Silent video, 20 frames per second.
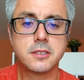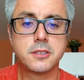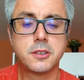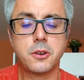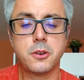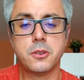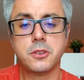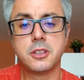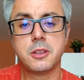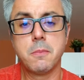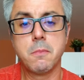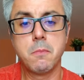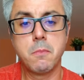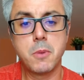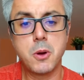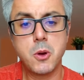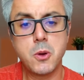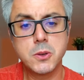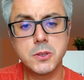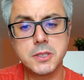So the
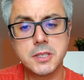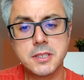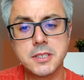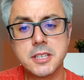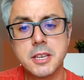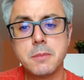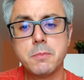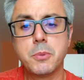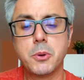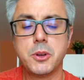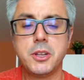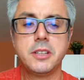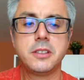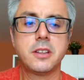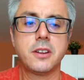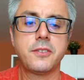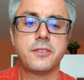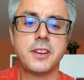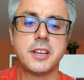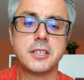most simple
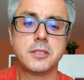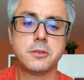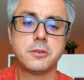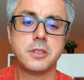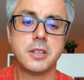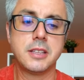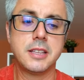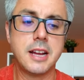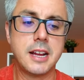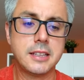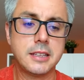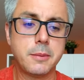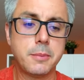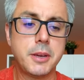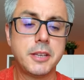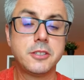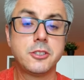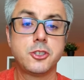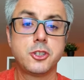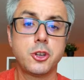interface to the database,